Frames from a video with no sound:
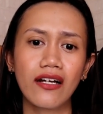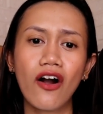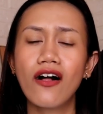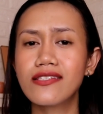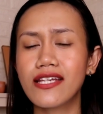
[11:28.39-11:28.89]

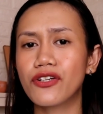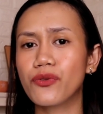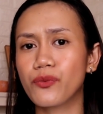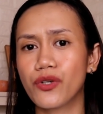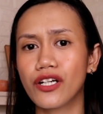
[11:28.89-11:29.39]
call
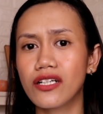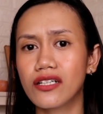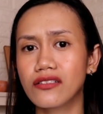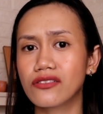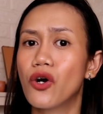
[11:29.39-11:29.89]
center
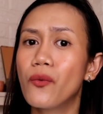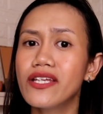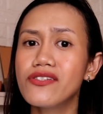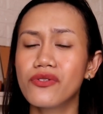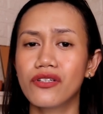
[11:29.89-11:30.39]
work,
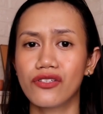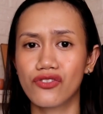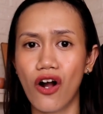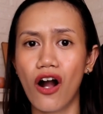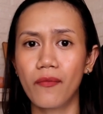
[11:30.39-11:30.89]
going to your
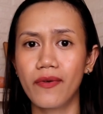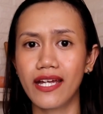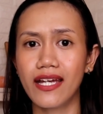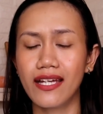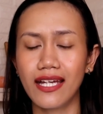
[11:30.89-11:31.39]
job
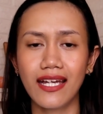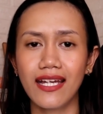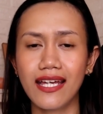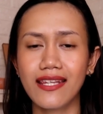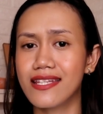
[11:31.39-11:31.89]

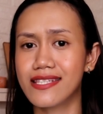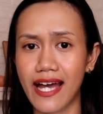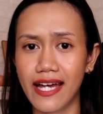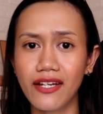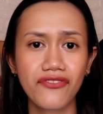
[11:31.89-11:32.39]
in the
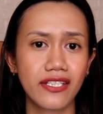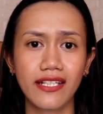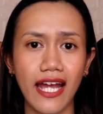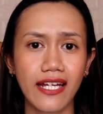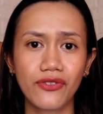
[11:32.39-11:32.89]
dead of the
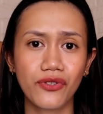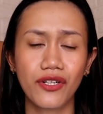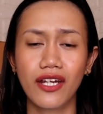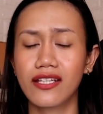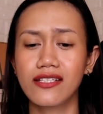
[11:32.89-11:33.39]
night or
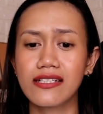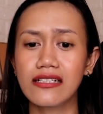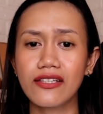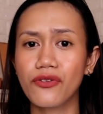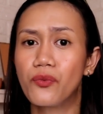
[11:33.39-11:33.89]
in
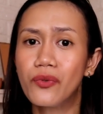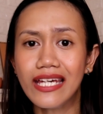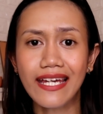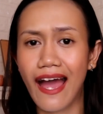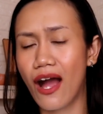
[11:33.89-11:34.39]
the
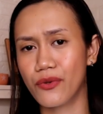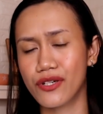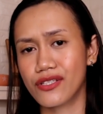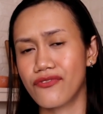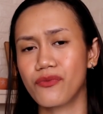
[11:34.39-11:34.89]
wee
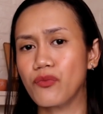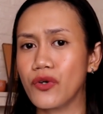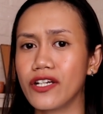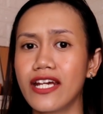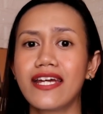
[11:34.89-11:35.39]
hours of the
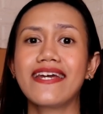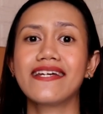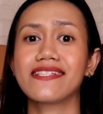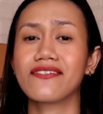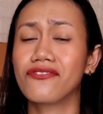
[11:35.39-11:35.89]
morning
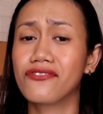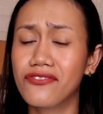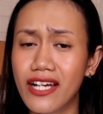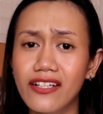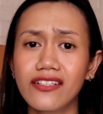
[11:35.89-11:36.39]
is
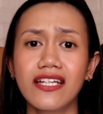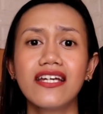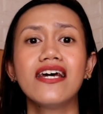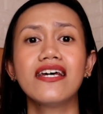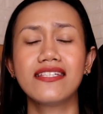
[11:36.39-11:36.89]
very
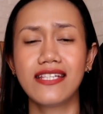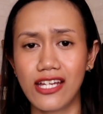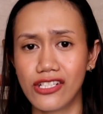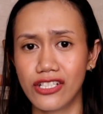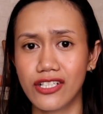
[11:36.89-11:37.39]

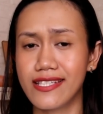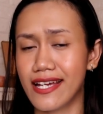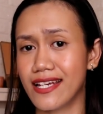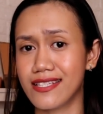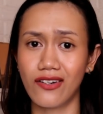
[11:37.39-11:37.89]
dangerous
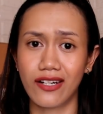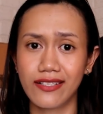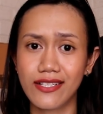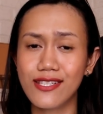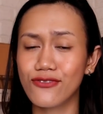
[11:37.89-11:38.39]
and
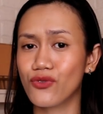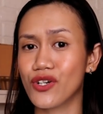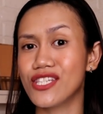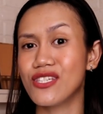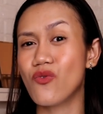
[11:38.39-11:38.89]
hazardous. Of
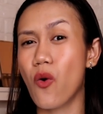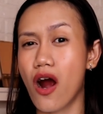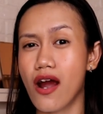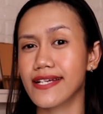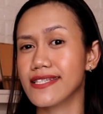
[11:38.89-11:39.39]
course, you
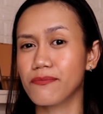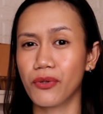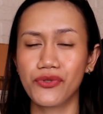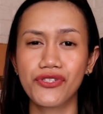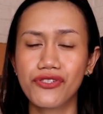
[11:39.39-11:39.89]
are
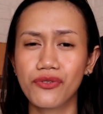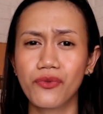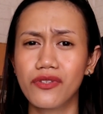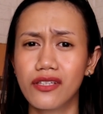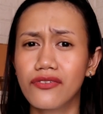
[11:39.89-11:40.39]
exposed
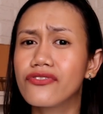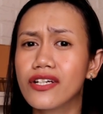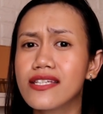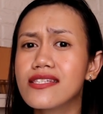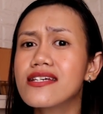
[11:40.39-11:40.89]
to
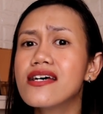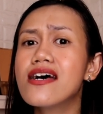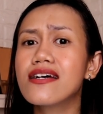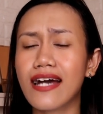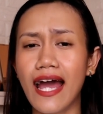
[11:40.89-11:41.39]
different
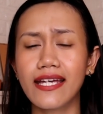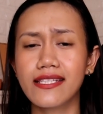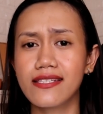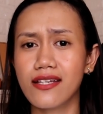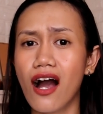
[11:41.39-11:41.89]

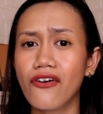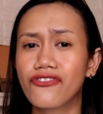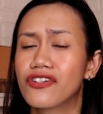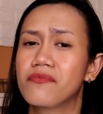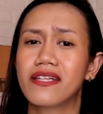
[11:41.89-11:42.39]
kinds
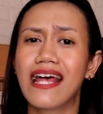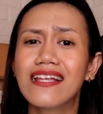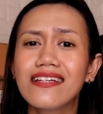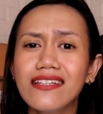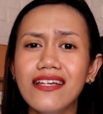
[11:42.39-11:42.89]
of
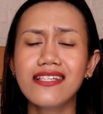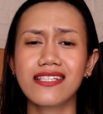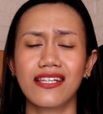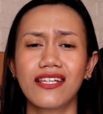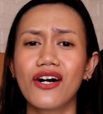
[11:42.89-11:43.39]

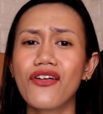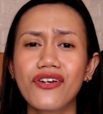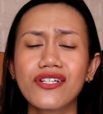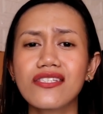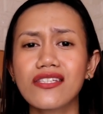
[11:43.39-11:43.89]
criminalities and
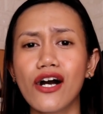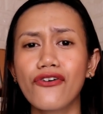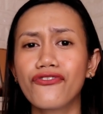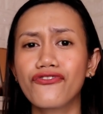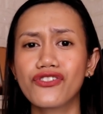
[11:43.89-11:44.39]
other
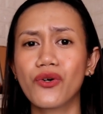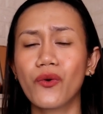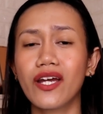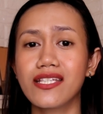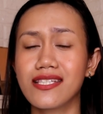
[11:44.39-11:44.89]
stuff,
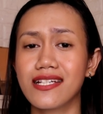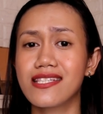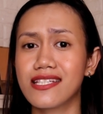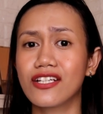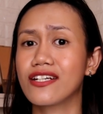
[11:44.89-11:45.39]
so it's
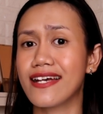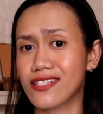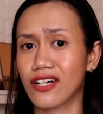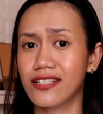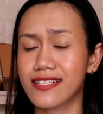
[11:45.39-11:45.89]
considered
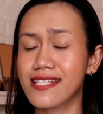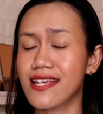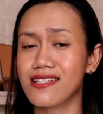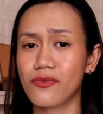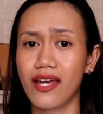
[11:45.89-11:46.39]
hazardous.
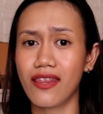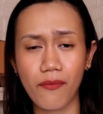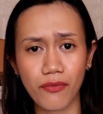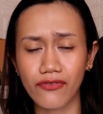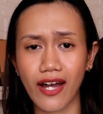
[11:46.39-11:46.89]
That's why
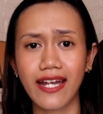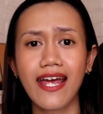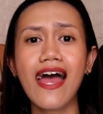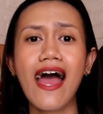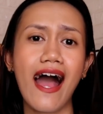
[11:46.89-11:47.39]
they provide
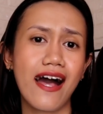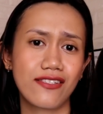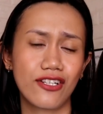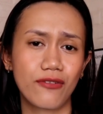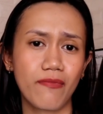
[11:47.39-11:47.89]

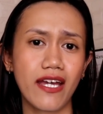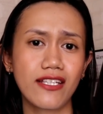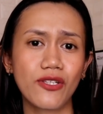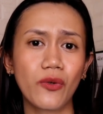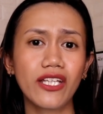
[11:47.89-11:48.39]
hazard pay.
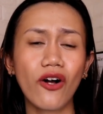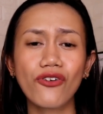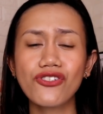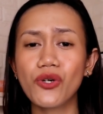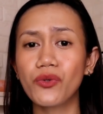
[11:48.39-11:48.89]
So it
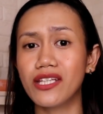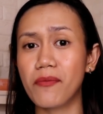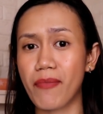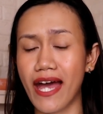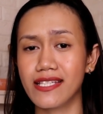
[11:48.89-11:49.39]
also
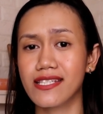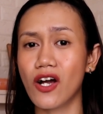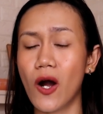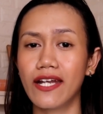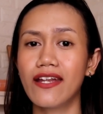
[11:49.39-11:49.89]
depends
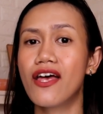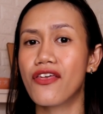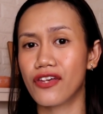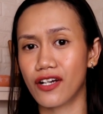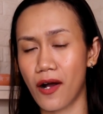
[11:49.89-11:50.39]
on
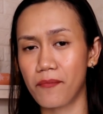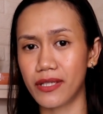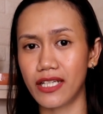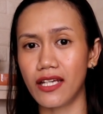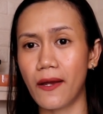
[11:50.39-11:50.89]
the
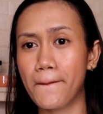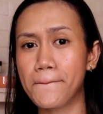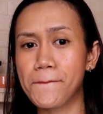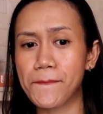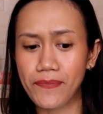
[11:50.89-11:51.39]
company.
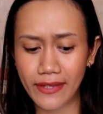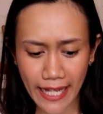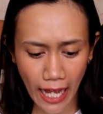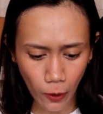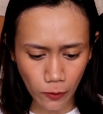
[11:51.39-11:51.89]

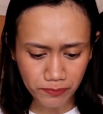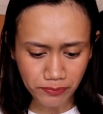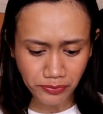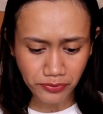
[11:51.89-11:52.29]
Now,